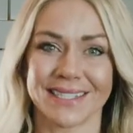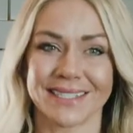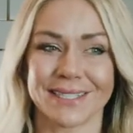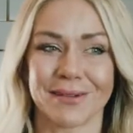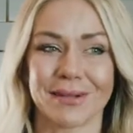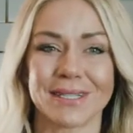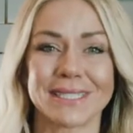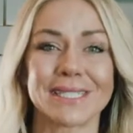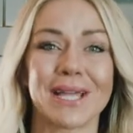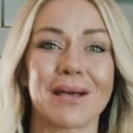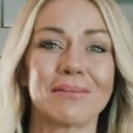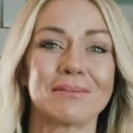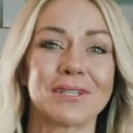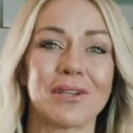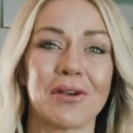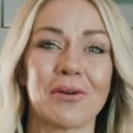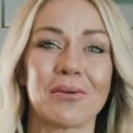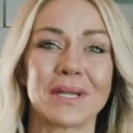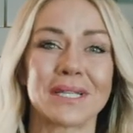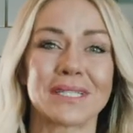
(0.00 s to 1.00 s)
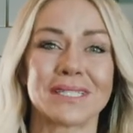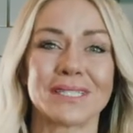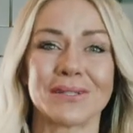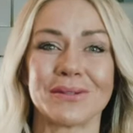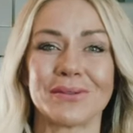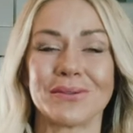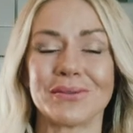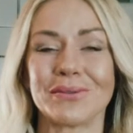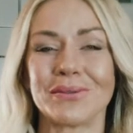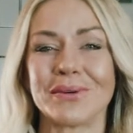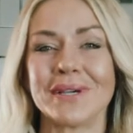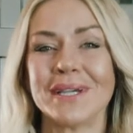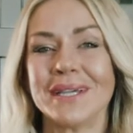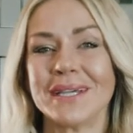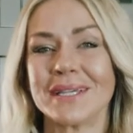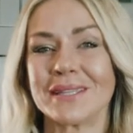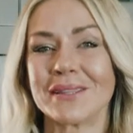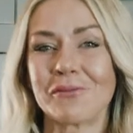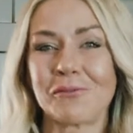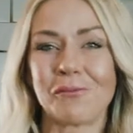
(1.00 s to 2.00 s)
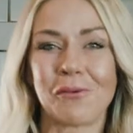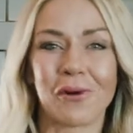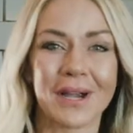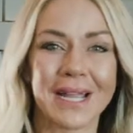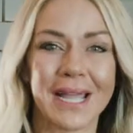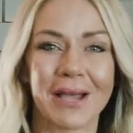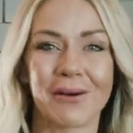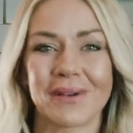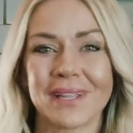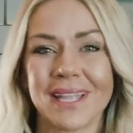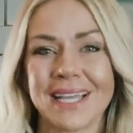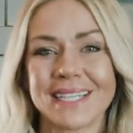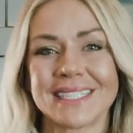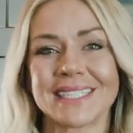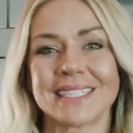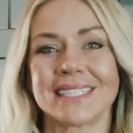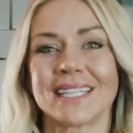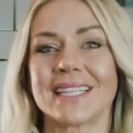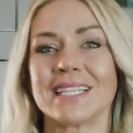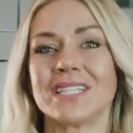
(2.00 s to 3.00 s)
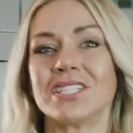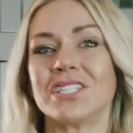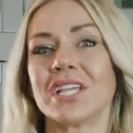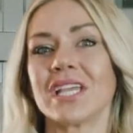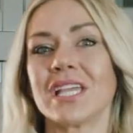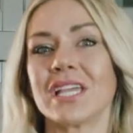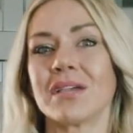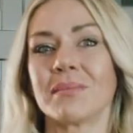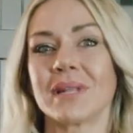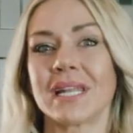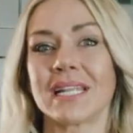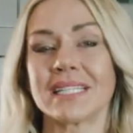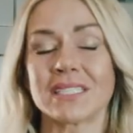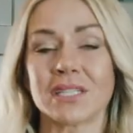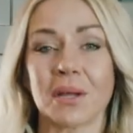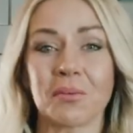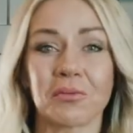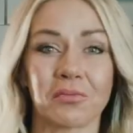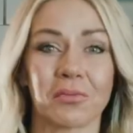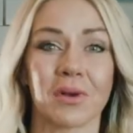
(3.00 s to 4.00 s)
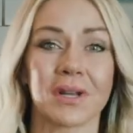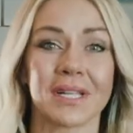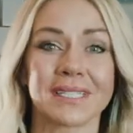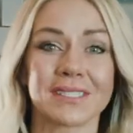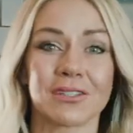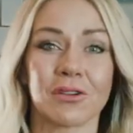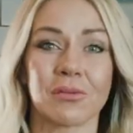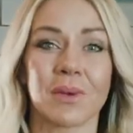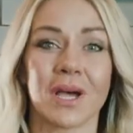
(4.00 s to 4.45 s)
So I stopped going to the workout classes at the gym and I stopped running so